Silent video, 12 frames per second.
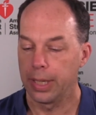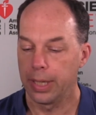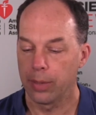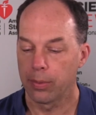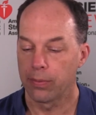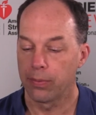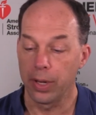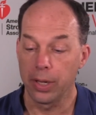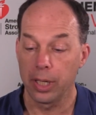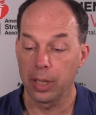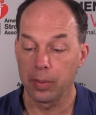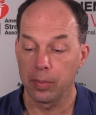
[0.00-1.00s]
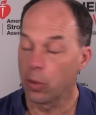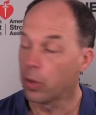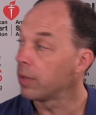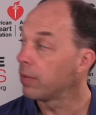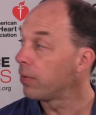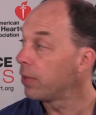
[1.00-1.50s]
We're funding more
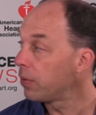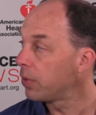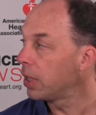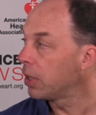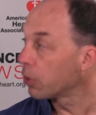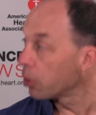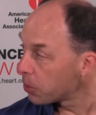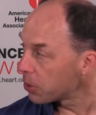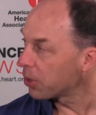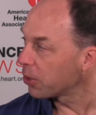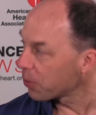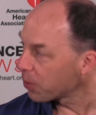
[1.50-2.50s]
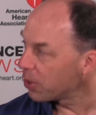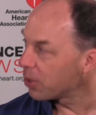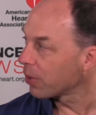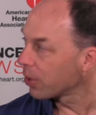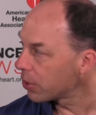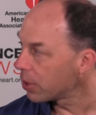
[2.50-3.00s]
than 50 groups at the three
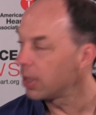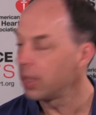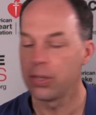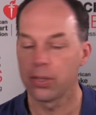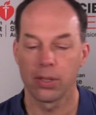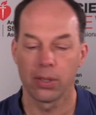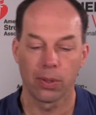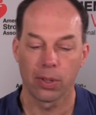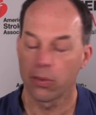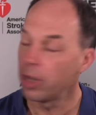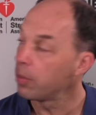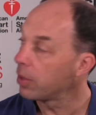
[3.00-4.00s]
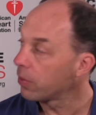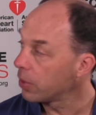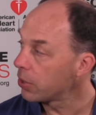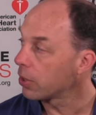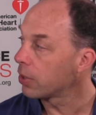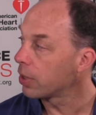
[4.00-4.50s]
universities and doing quite a bit of
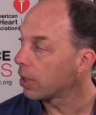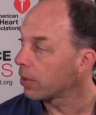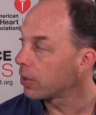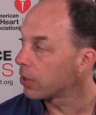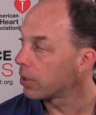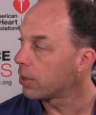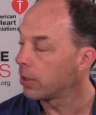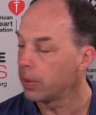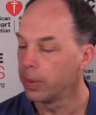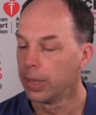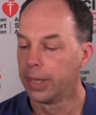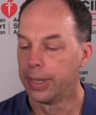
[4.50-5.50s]
research at our institute.